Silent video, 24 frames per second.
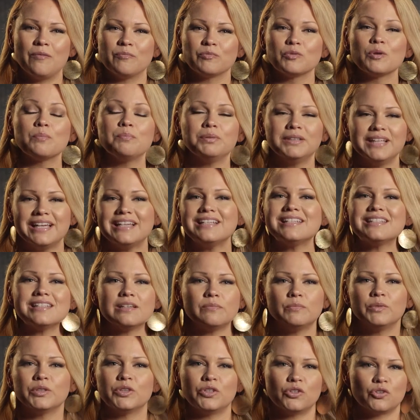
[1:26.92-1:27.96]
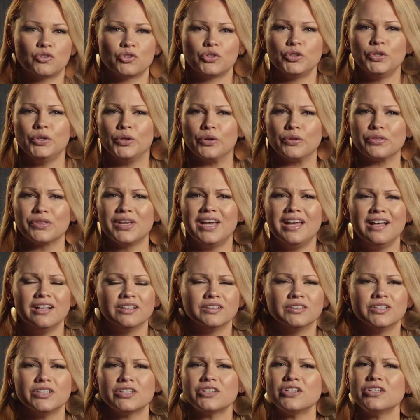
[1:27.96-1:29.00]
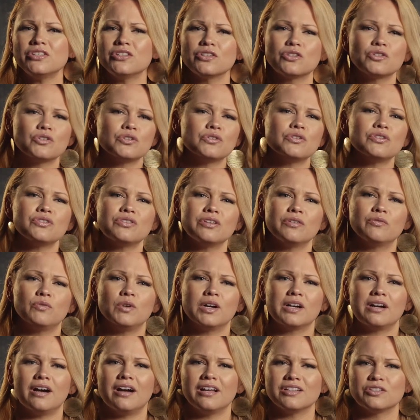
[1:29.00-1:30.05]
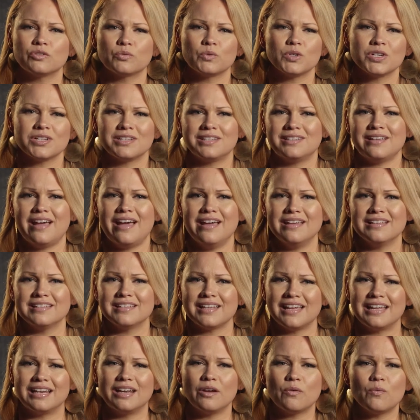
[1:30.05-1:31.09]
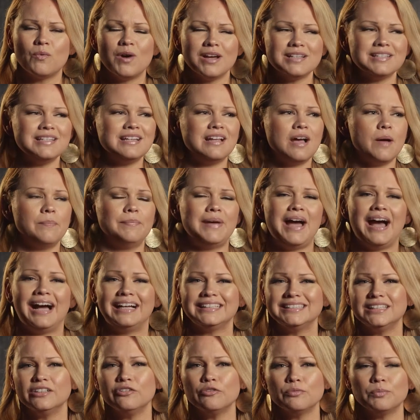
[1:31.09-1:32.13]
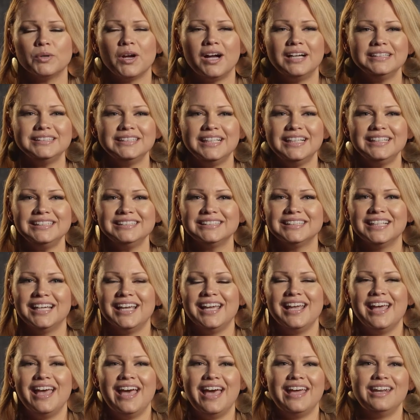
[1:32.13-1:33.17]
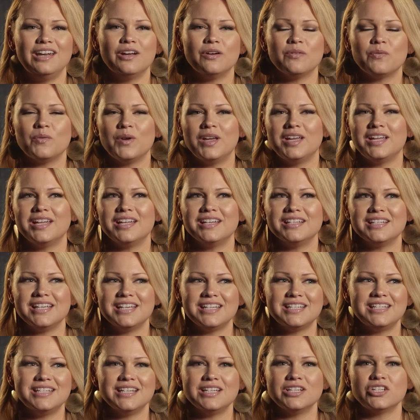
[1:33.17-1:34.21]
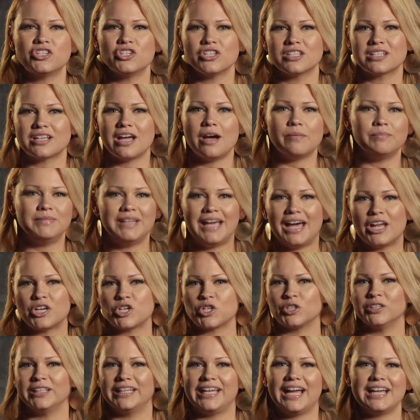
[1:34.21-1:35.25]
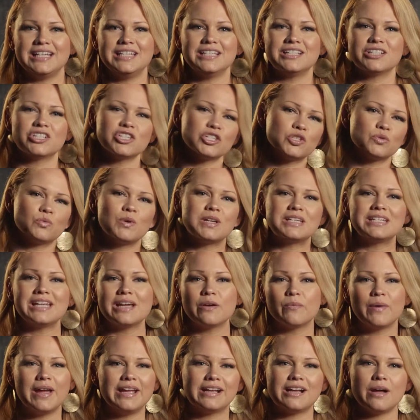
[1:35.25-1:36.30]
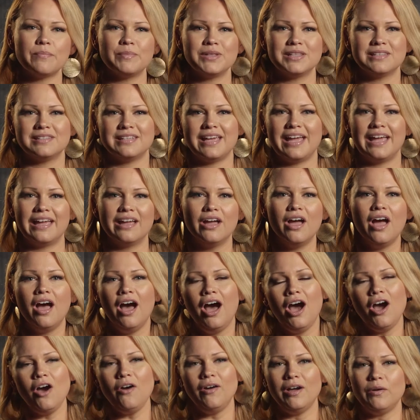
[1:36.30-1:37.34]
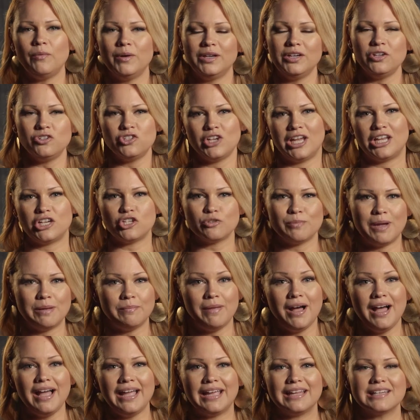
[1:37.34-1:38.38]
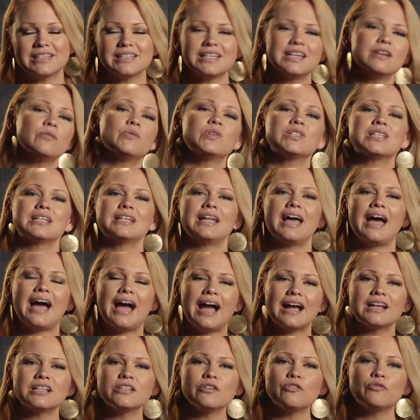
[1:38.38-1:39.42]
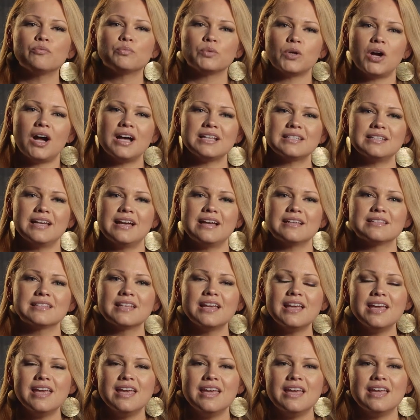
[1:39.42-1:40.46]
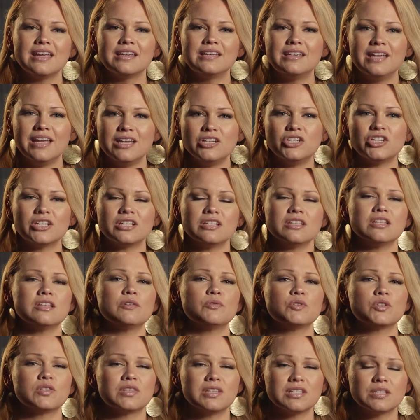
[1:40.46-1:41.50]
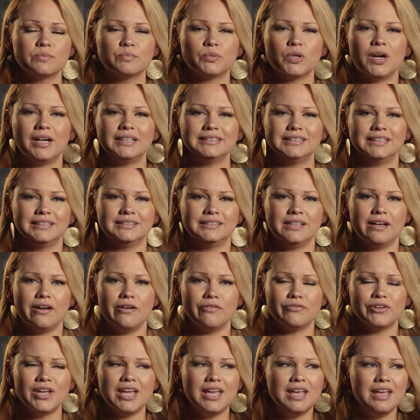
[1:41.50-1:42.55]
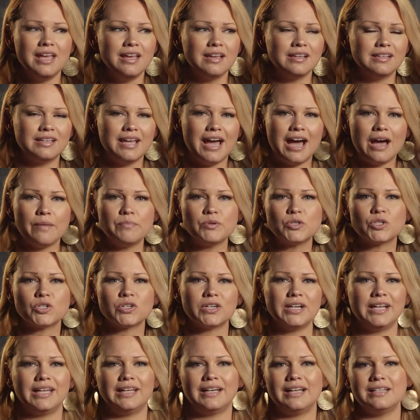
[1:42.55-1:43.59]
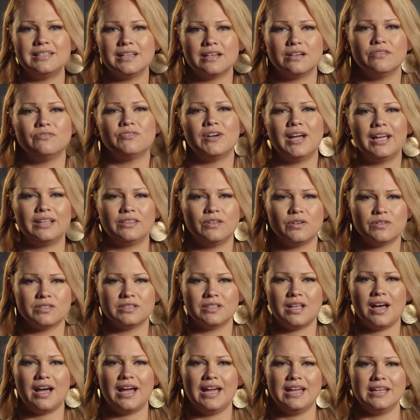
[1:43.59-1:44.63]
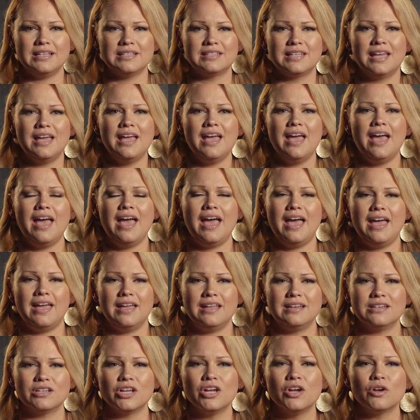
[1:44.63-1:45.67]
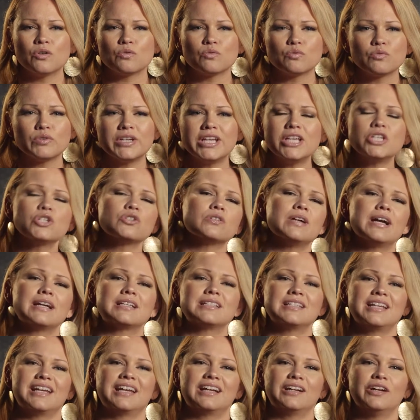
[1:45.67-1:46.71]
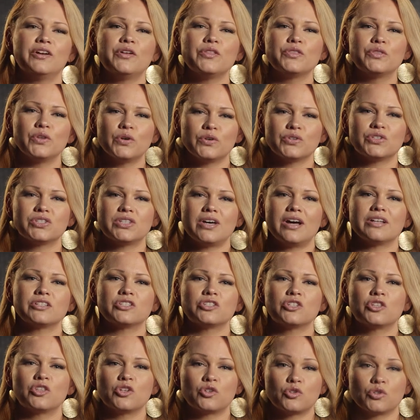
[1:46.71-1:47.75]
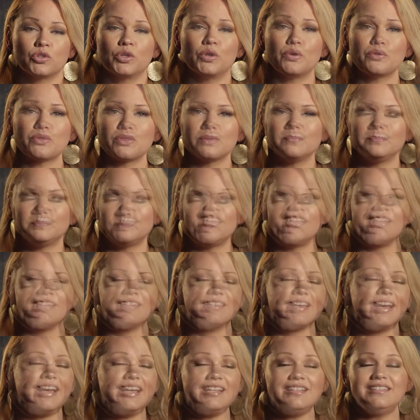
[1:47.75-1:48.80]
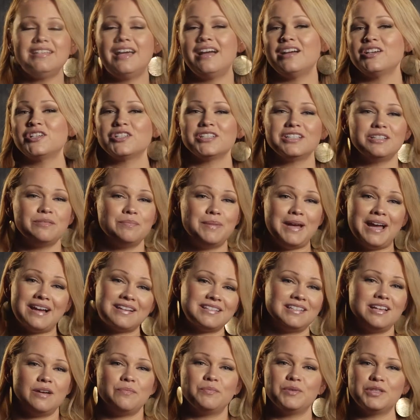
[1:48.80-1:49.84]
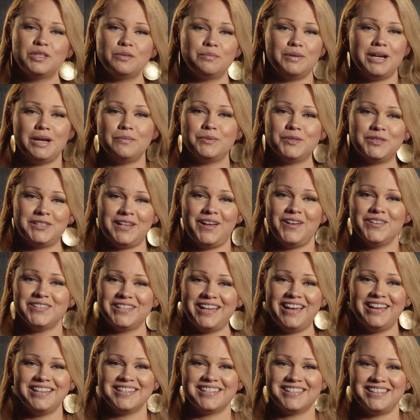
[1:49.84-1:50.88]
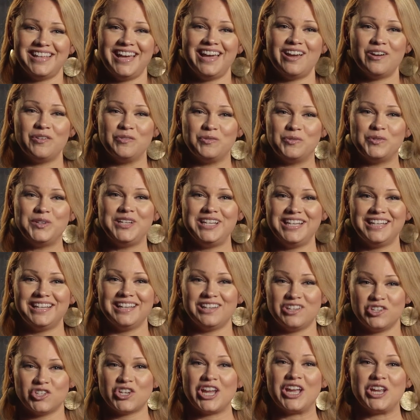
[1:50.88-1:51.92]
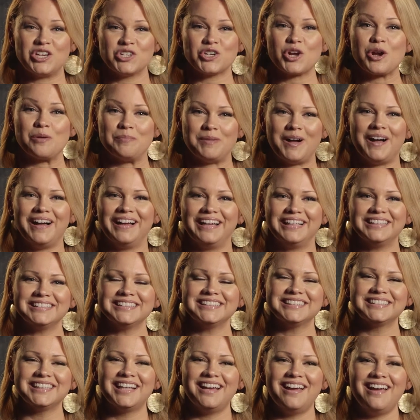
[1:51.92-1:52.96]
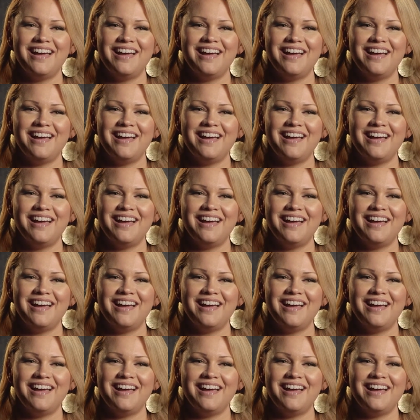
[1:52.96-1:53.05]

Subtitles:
replace them with the truth. Look to the truth of what God's word says. And it wasn't a passive process, and it didn't just come naturally. I didn't just one day wake up and say, "Oh, I want to change my mind." It was an active process, engaging in this process of capturing and identifying those lies and redirecting those thoughts to the truth. Science actually backs up what the Bible tells us, that we can change our minds.